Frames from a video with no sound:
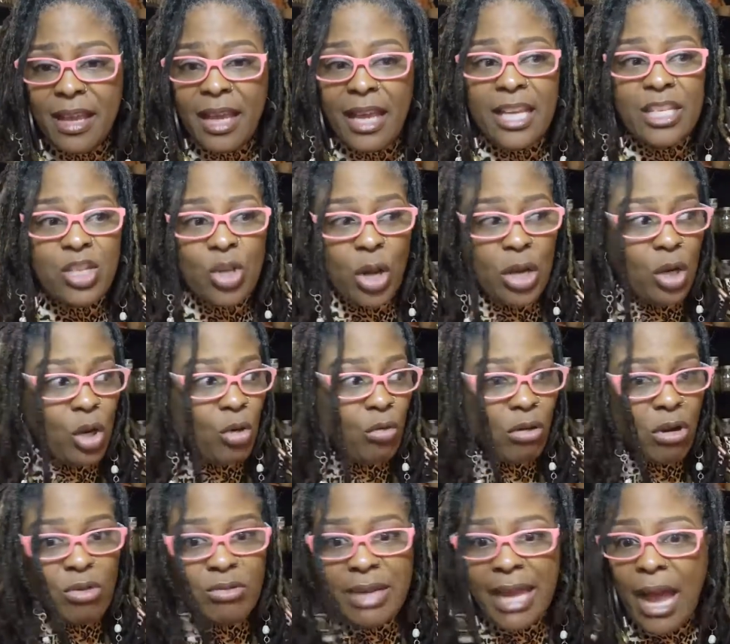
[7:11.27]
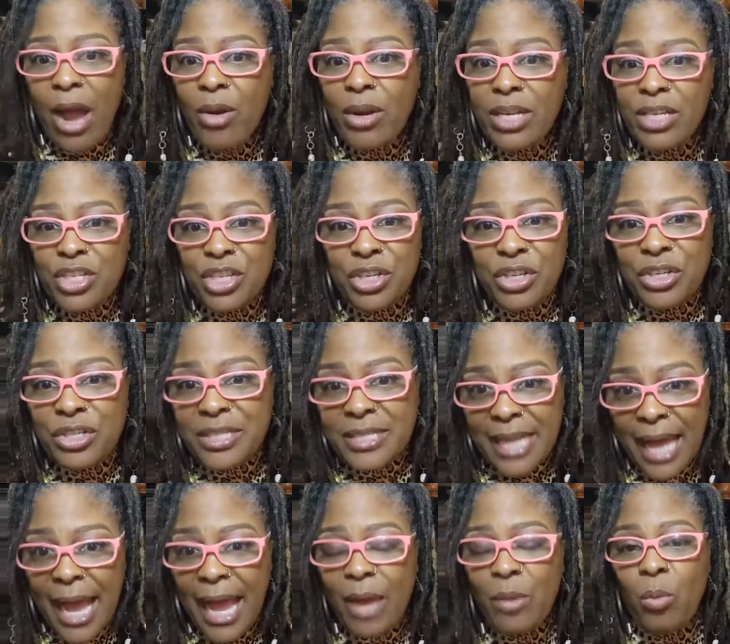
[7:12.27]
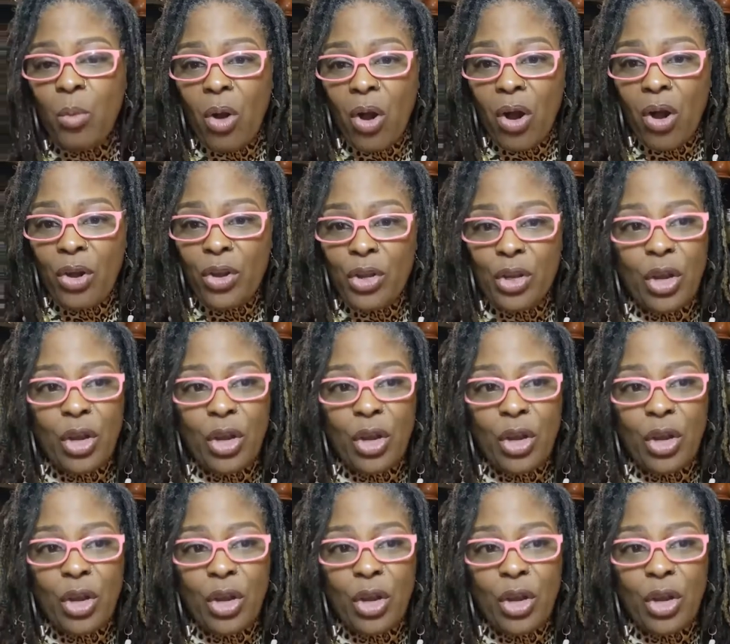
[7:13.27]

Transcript: It's going to grow down into your sidewalk.